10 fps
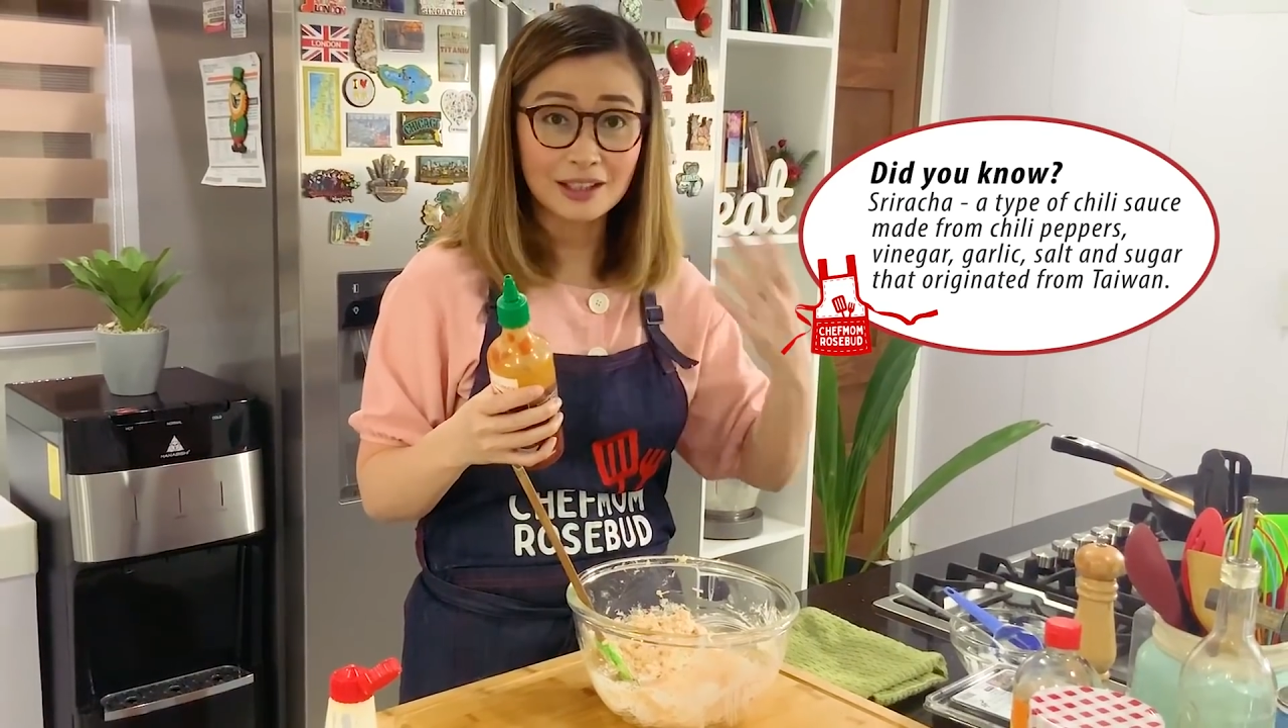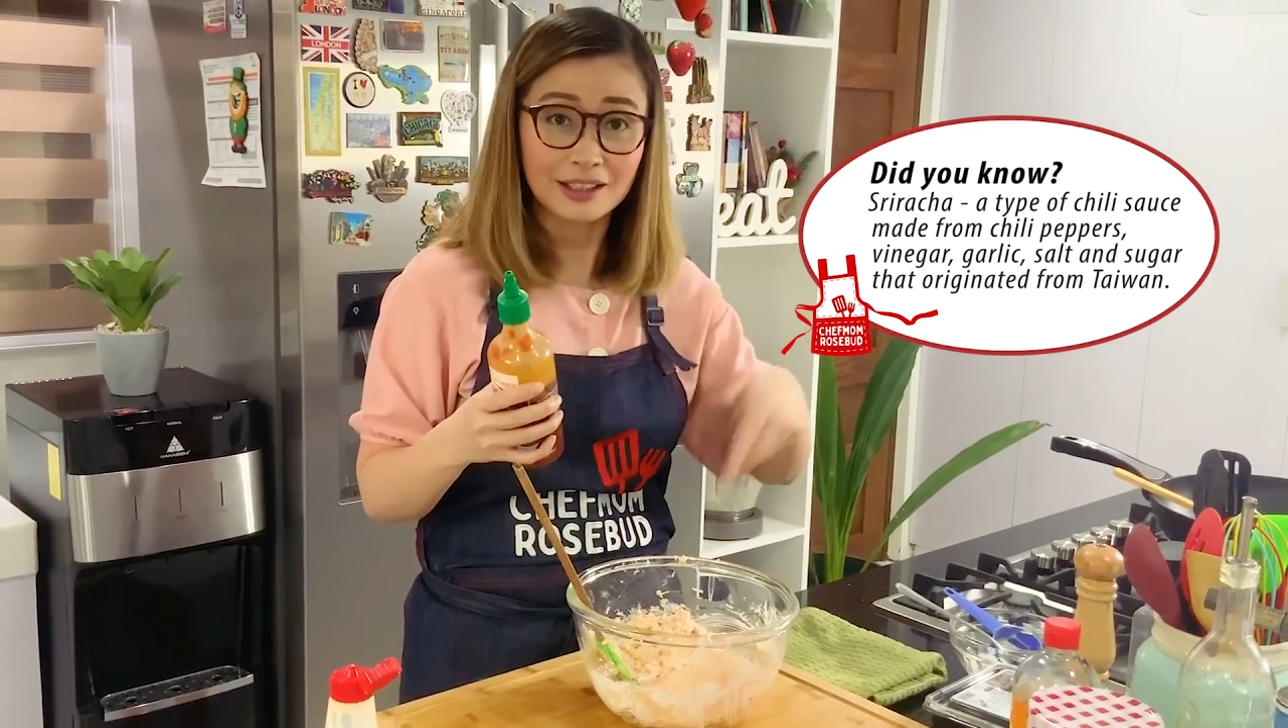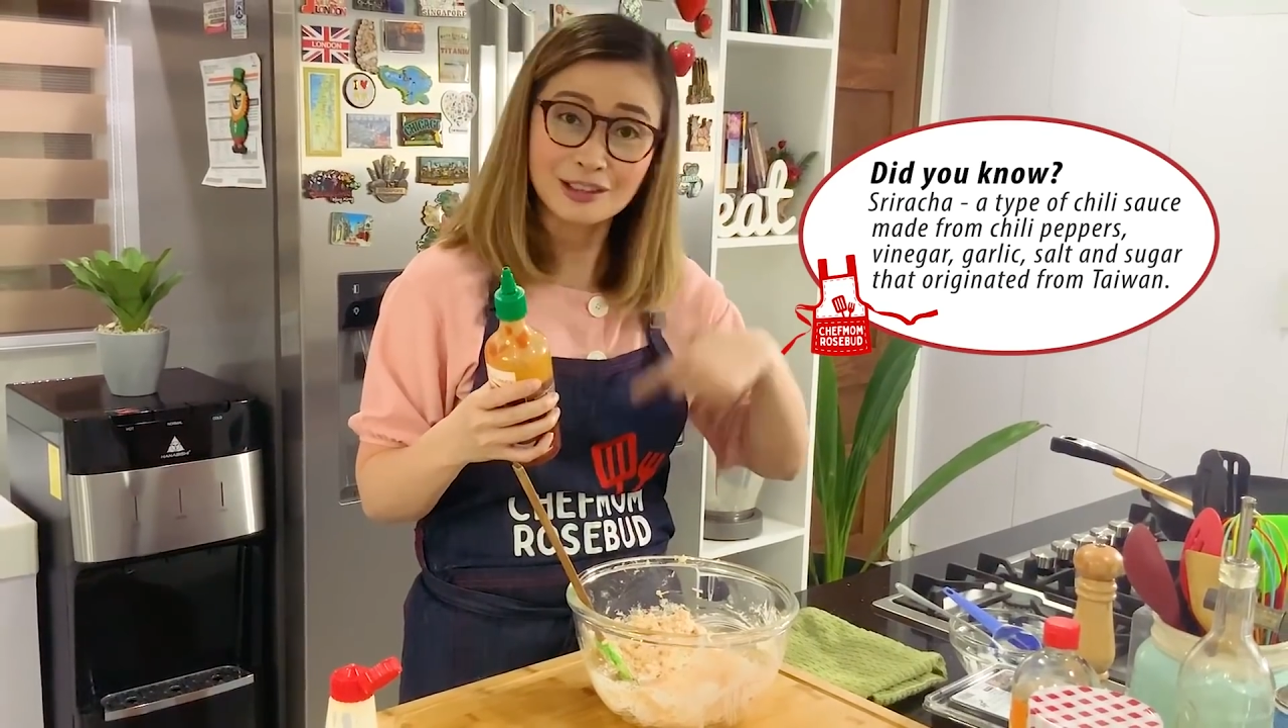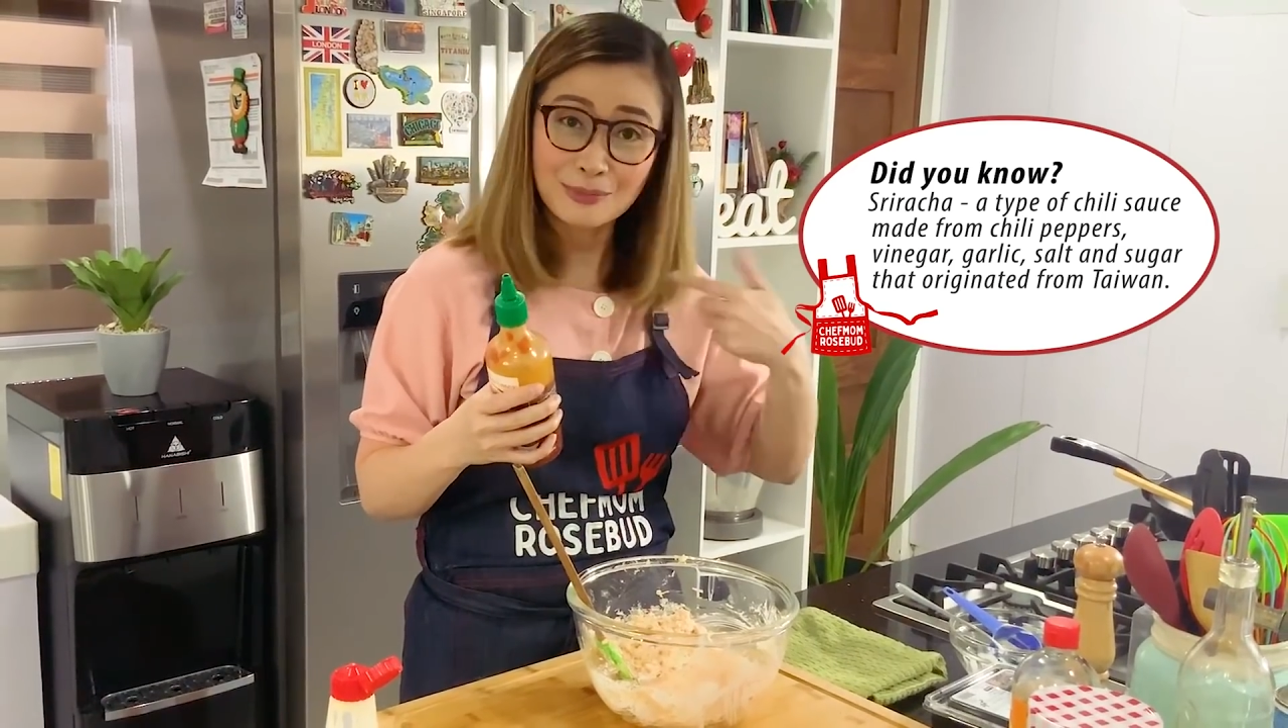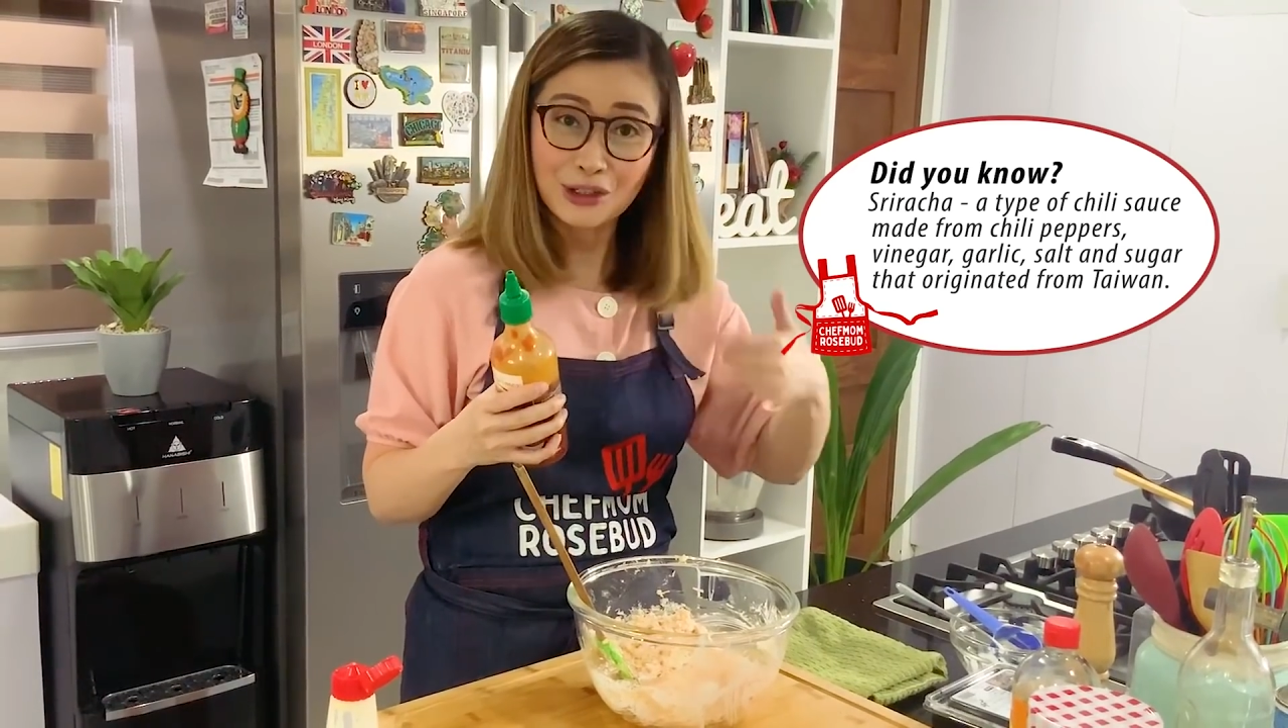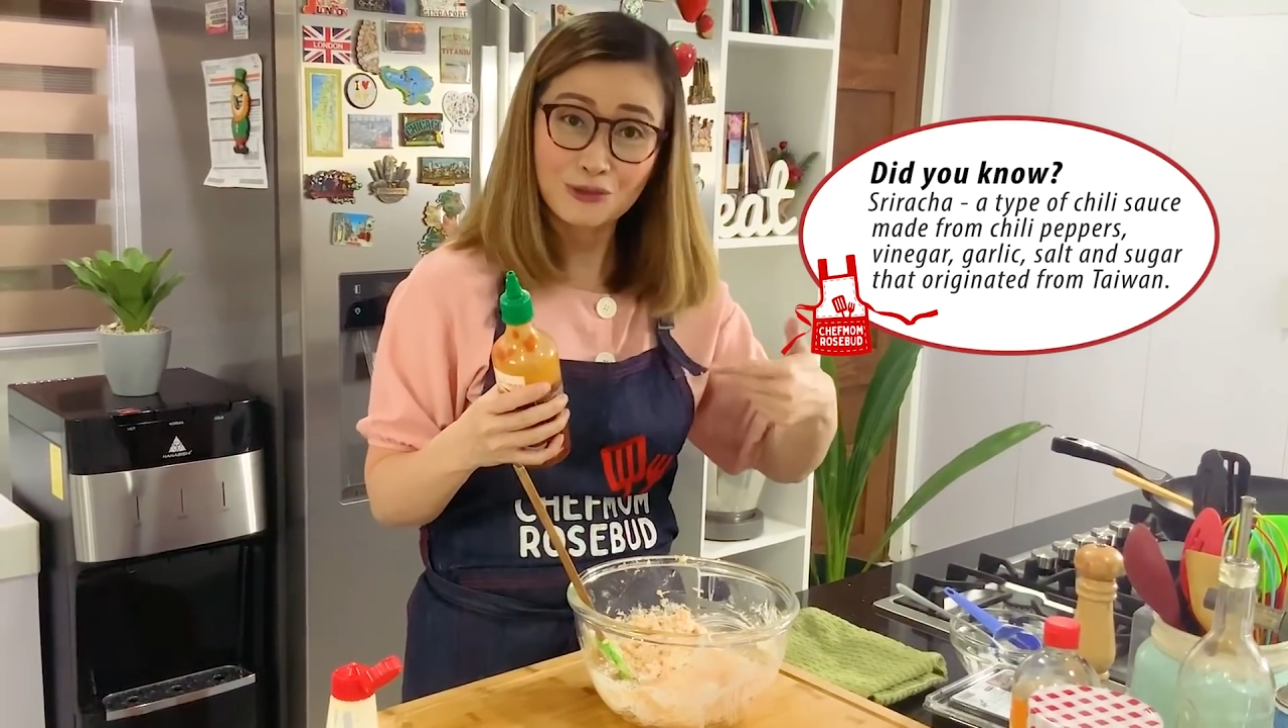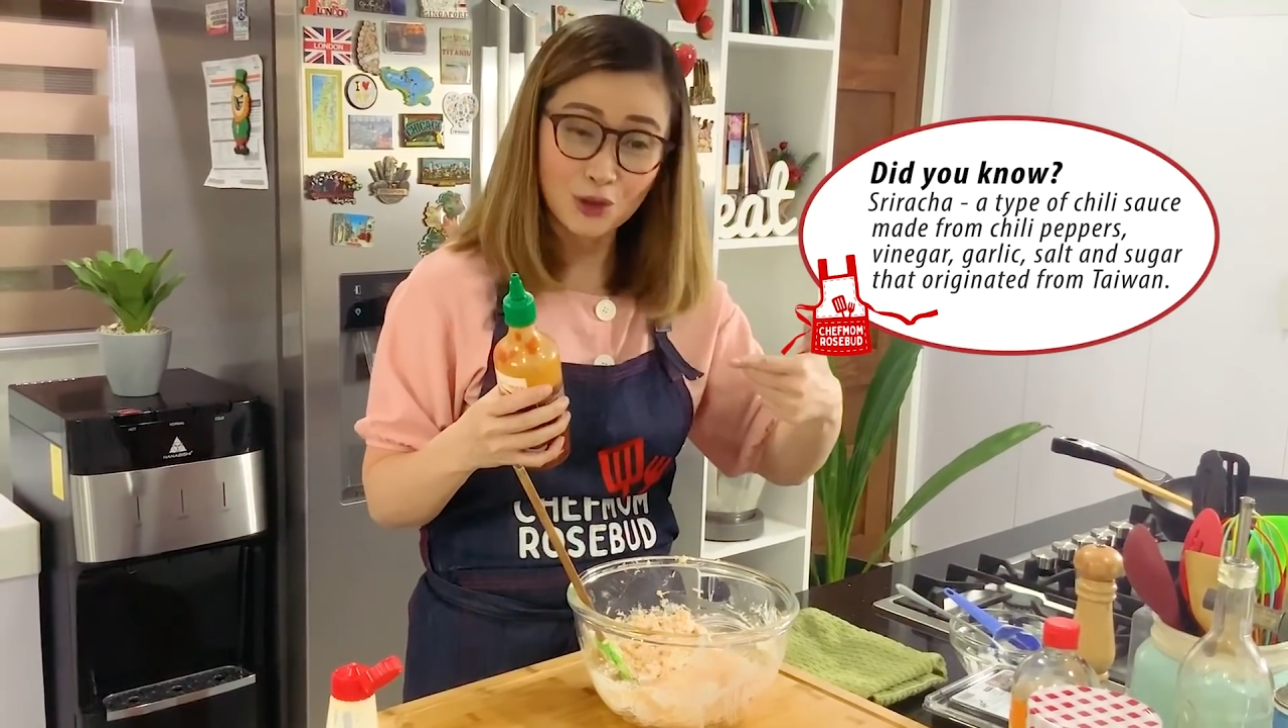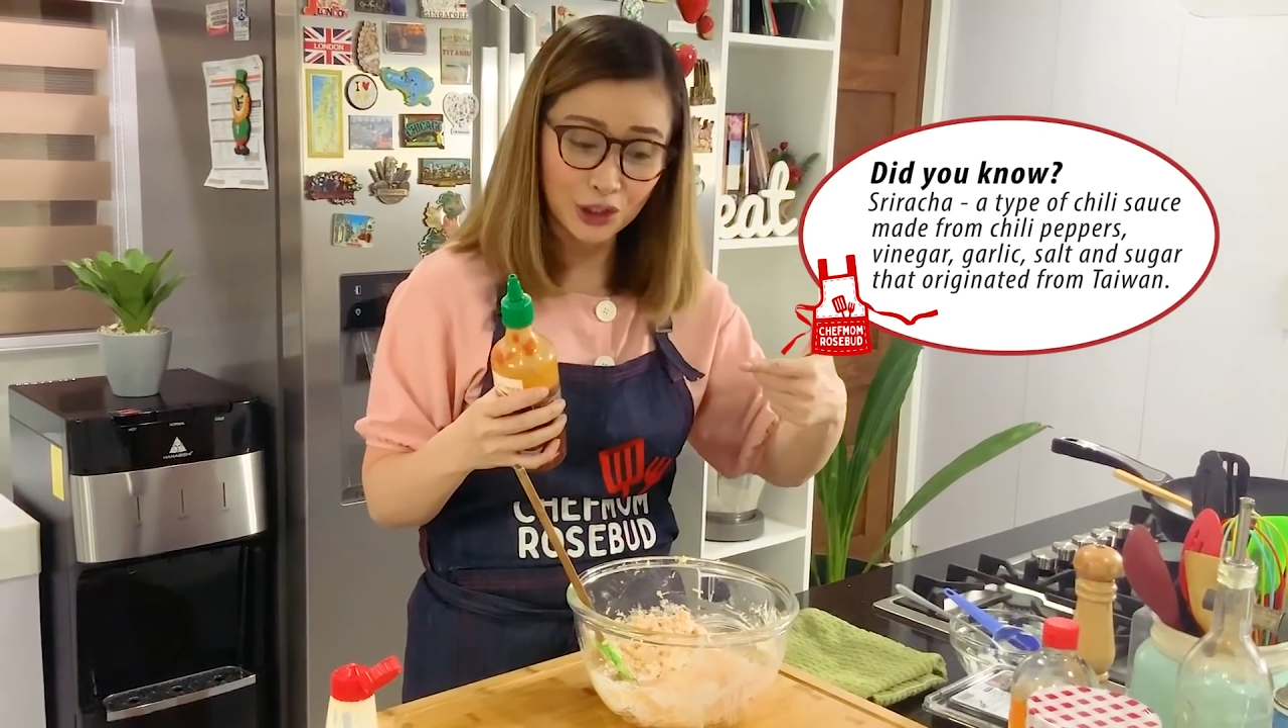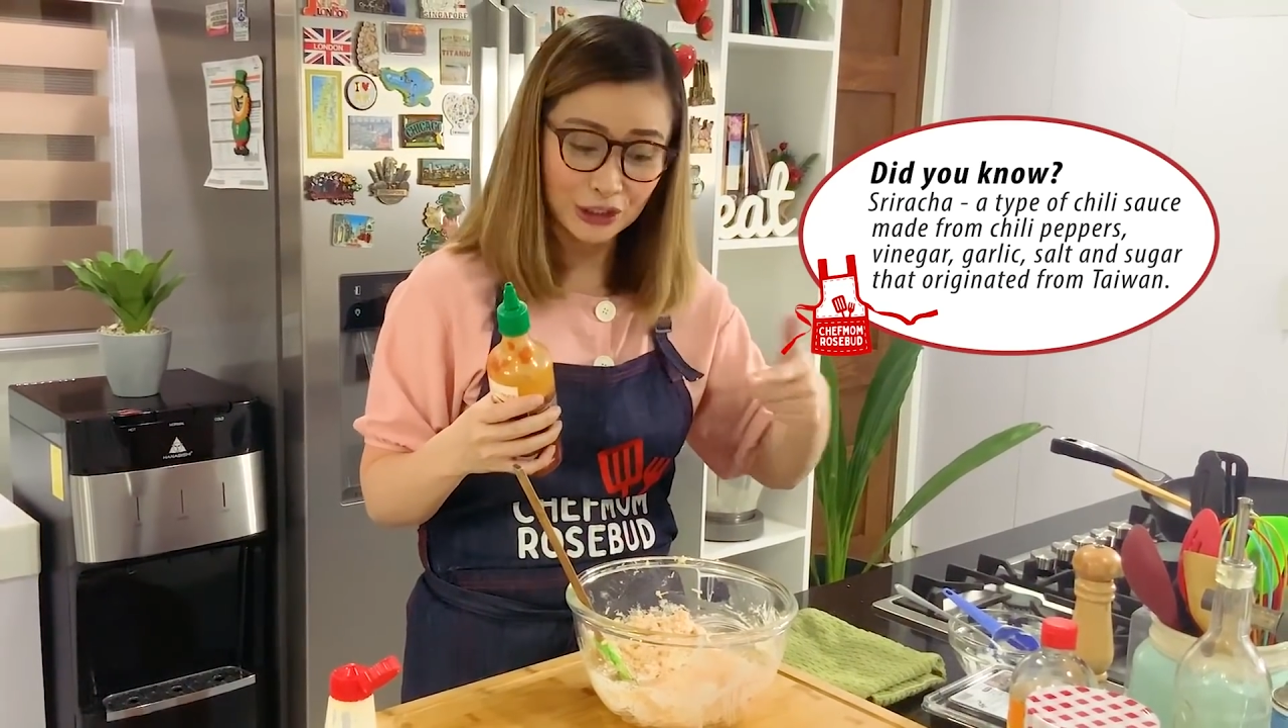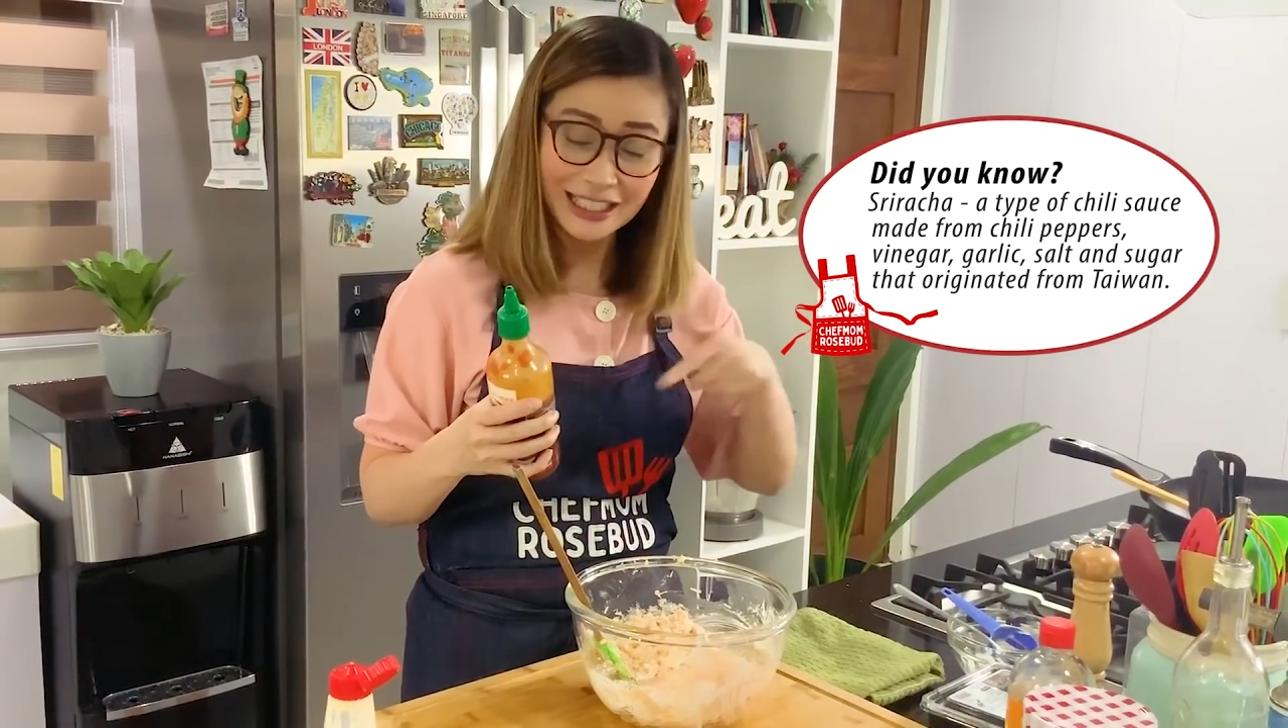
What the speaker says: little bit of water